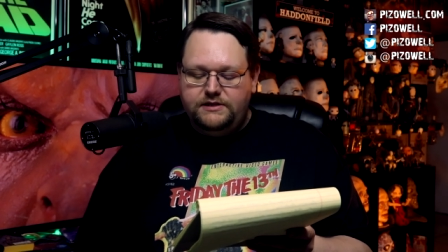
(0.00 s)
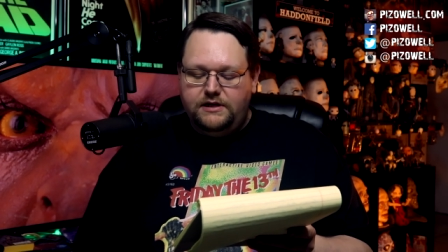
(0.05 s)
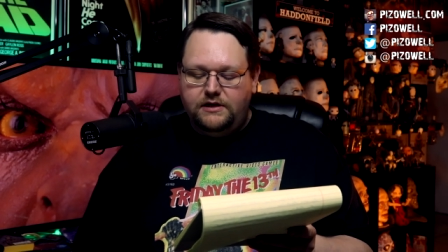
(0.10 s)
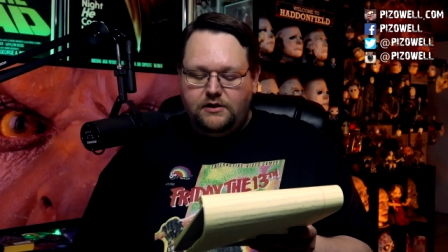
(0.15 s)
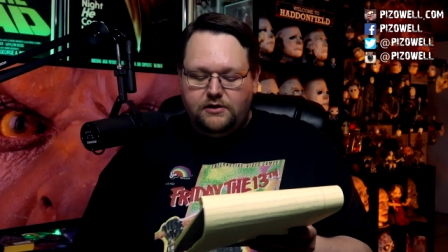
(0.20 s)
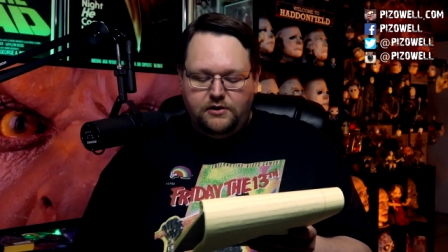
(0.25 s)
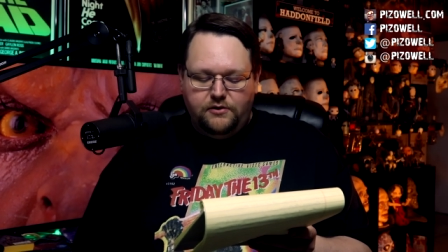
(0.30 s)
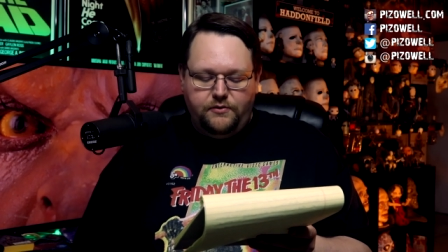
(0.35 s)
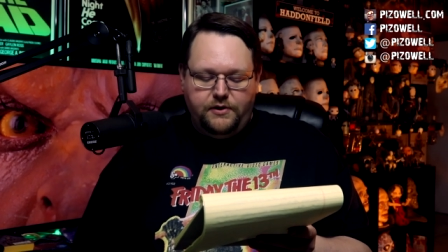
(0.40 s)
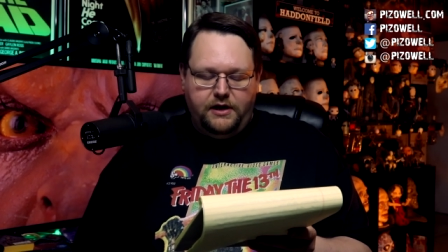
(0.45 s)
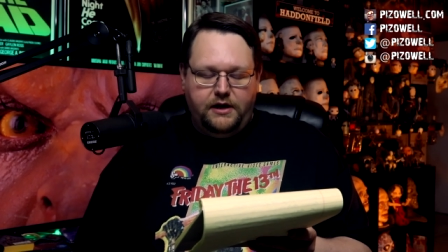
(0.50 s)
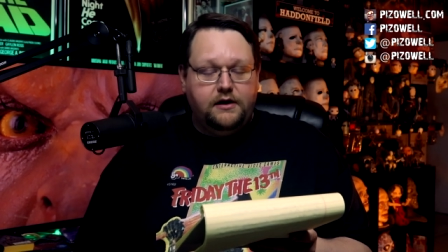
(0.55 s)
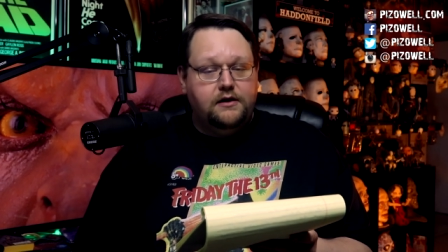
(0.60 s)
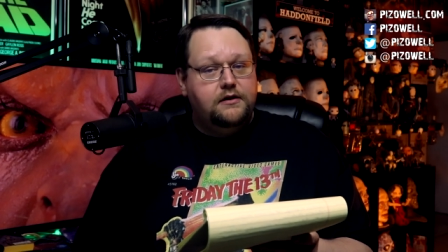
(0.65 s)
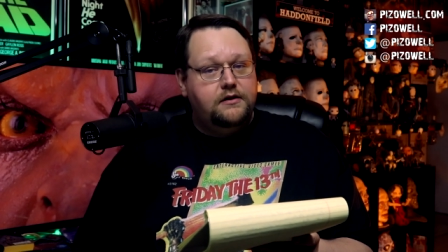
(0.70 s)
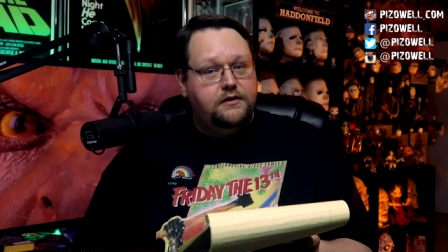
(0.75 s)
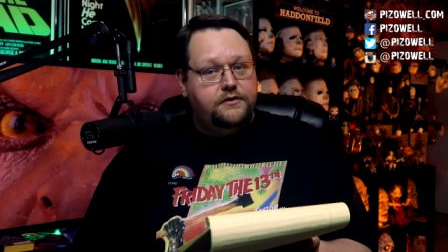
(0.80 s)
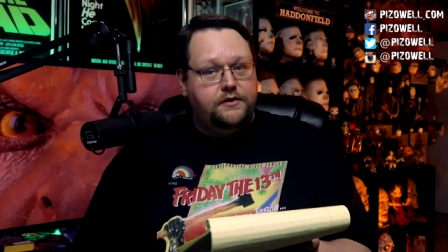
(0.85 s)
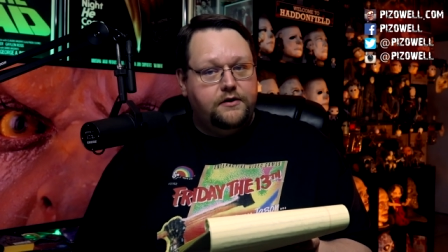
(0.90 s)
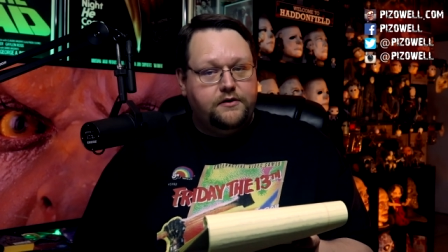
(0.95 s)
including
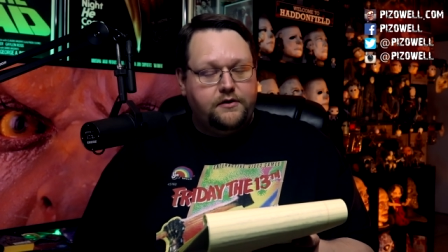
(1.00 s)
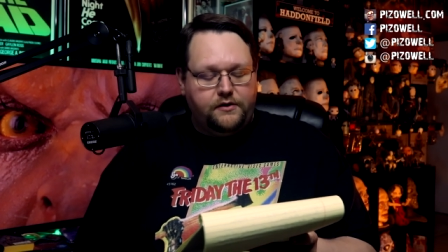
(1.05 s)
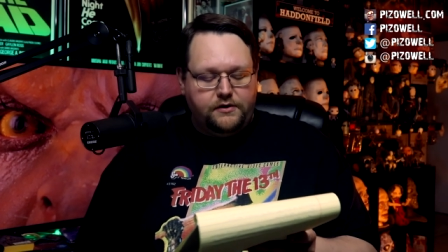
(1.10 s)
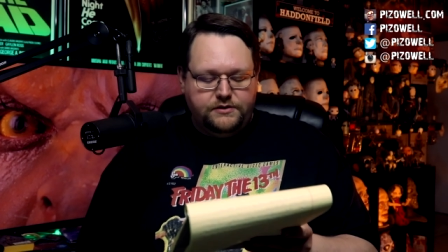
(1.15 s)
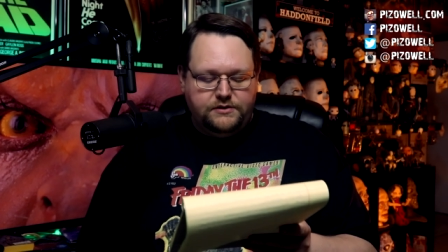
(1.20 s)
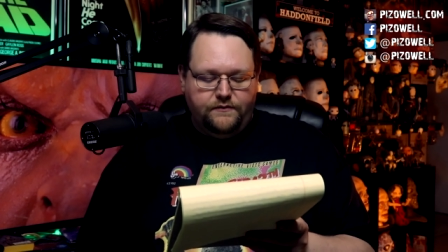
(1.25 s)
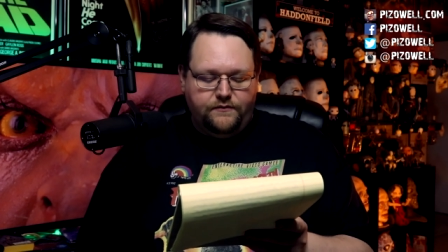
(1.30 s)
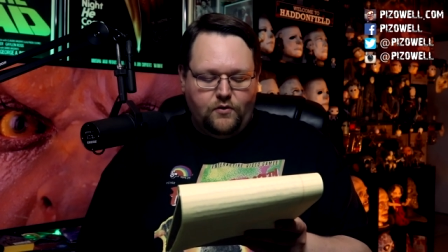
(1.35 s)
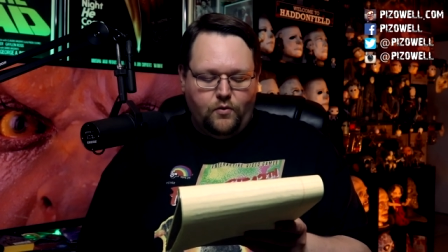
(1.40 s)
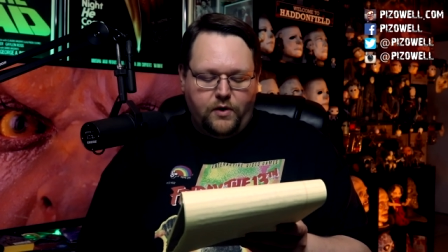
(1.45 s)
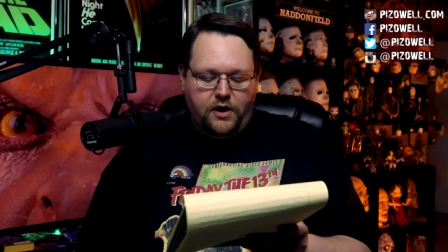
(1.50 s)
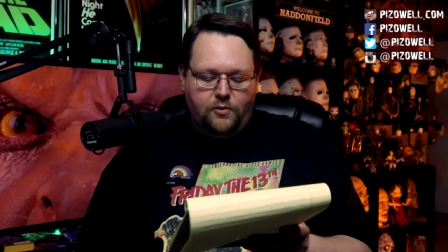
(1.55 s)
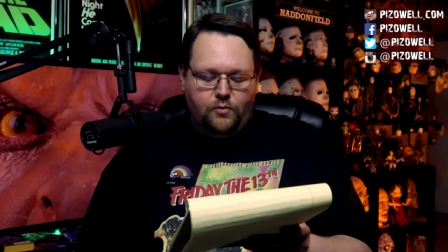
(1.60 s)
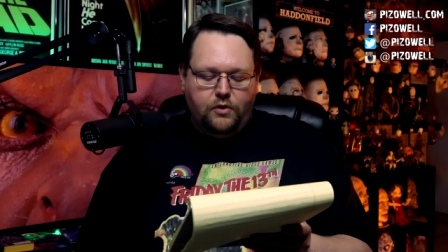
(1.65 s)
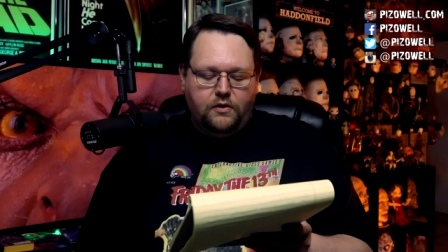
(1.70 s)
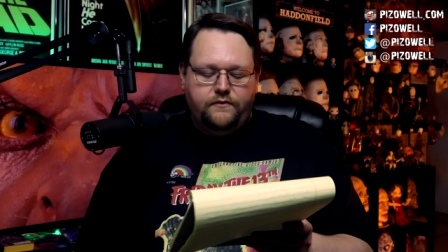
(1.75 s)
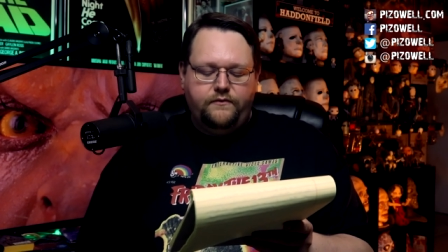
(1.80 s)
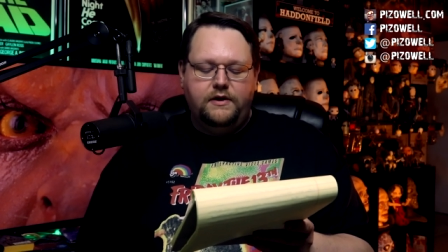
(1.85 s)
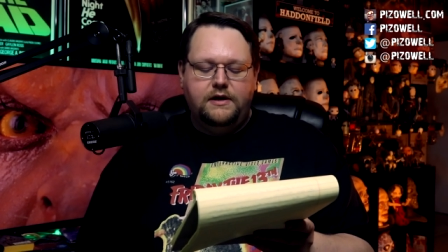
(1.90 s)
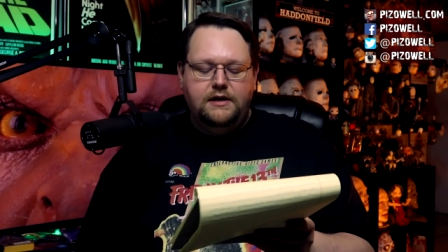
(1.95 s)
The Curse of the
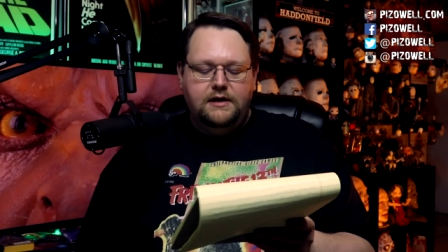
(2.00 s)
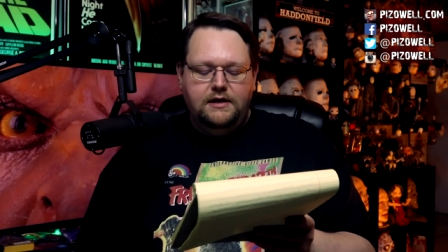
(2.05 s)
Werewolf.